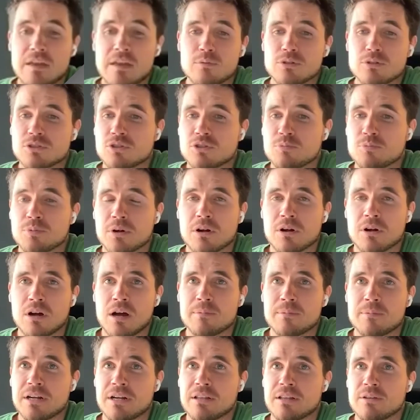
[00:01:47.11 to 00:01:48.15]
were super
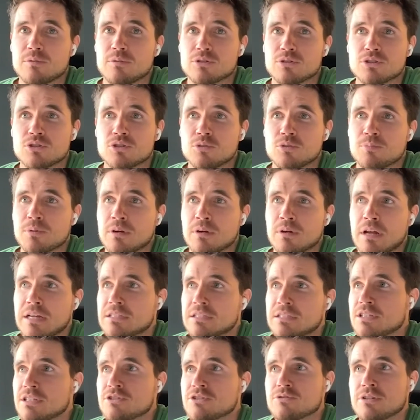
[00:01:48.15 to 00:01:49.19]
accommodating. They were super
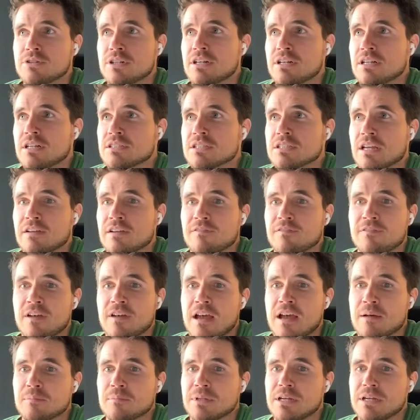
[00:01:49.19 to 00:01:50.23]
nice. They treated us like
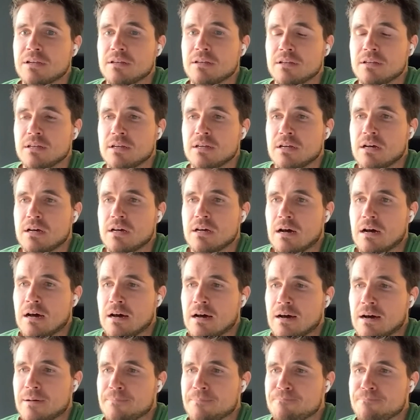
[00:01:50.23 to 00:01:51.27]
family.
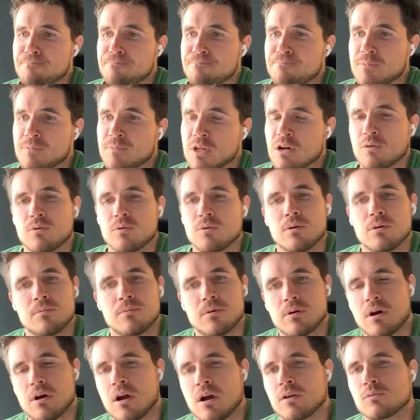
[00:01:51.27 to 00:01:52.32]
You know,
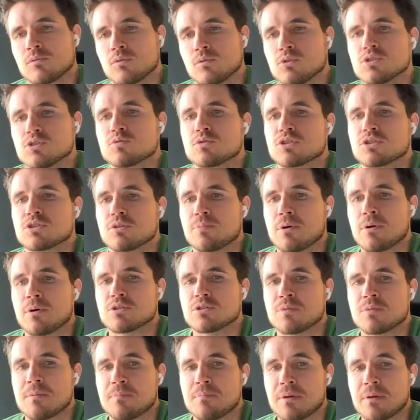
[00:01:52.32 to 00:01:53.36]
our roles were supposed
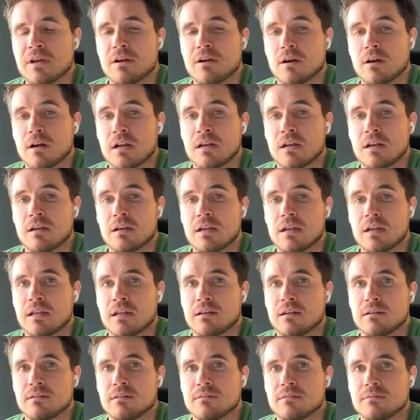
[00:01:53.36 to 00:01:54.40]
to be bigger, and
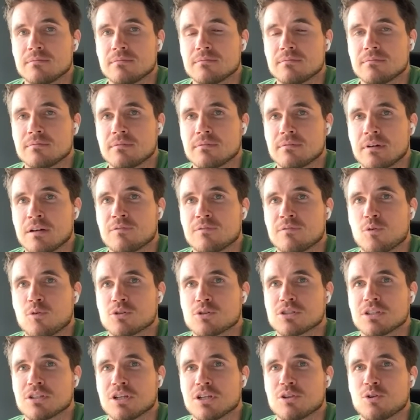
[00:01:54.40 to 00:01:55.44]

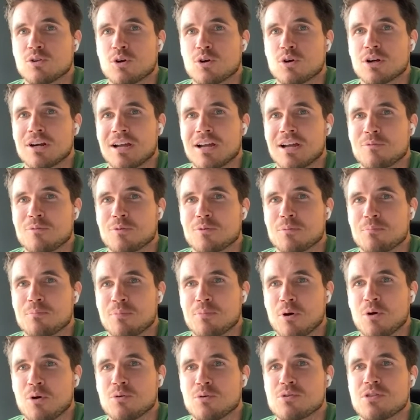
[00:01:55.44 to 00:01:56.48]
unfortunately Lauren and I were
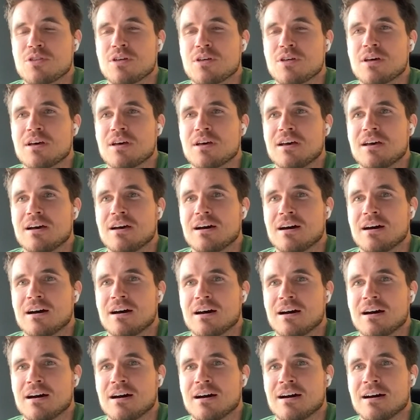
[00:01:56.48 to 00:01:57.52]
both
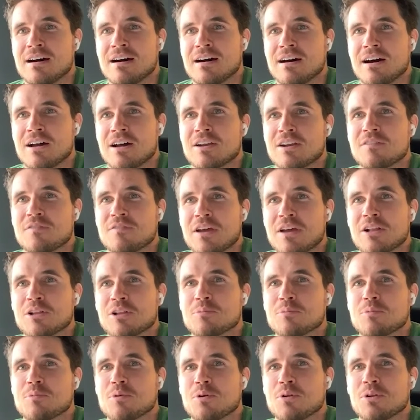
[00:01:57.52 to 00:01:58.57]

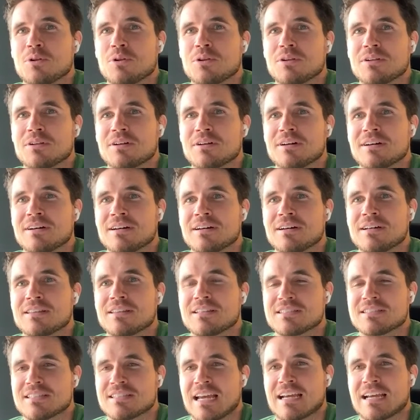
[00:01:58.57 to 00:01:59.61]
unavailable
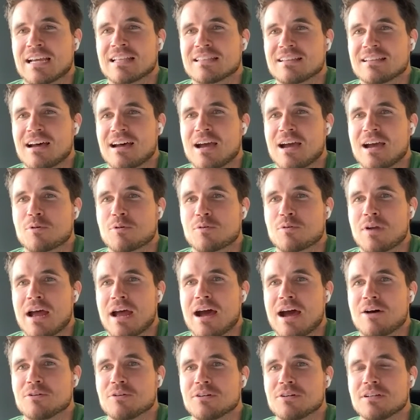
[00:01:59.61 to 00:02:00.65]
the second time
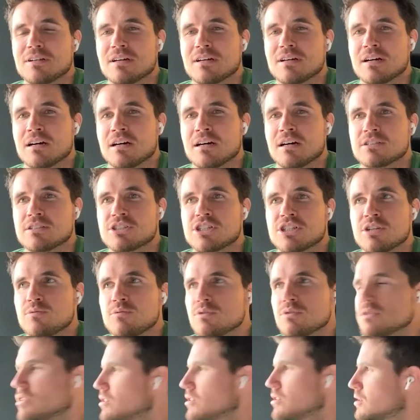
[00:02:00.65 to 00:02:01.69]
around. She
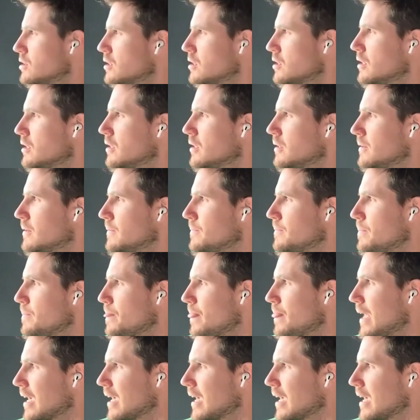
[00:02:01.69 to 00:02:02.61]
was, I